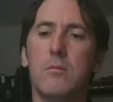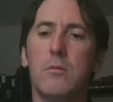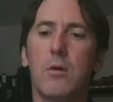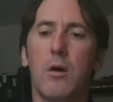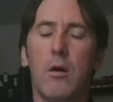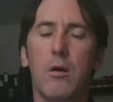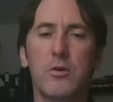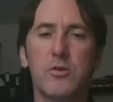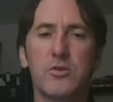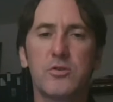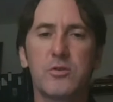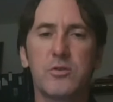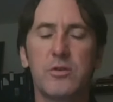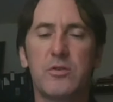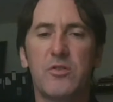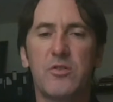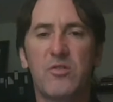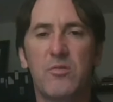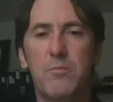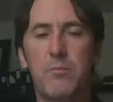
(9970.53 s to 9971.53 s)
harshly
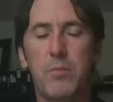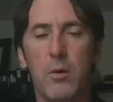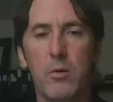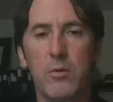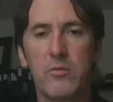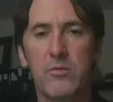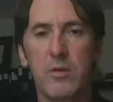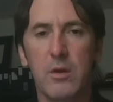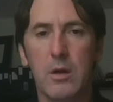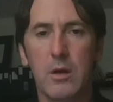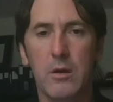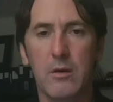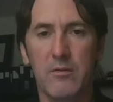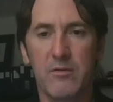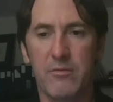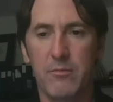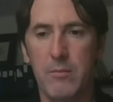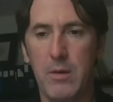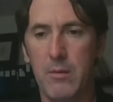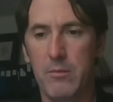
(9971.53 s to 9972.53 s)
disposing
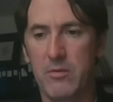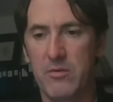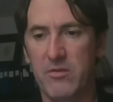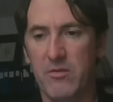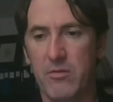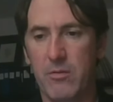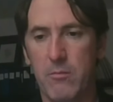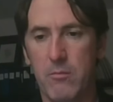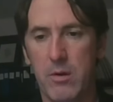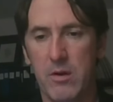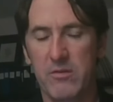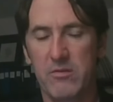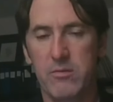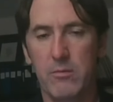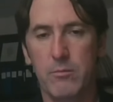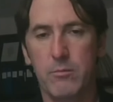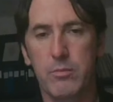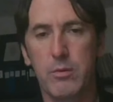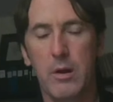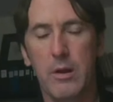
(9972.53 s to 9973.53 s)
of members of the
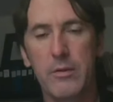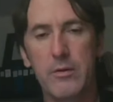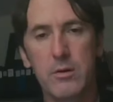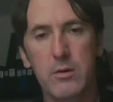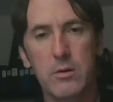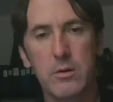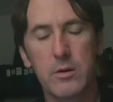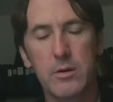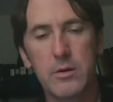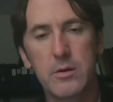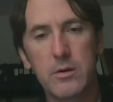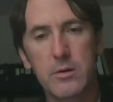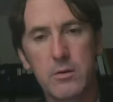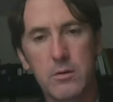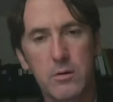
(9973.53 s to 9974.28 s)
Muslim Brotherhood.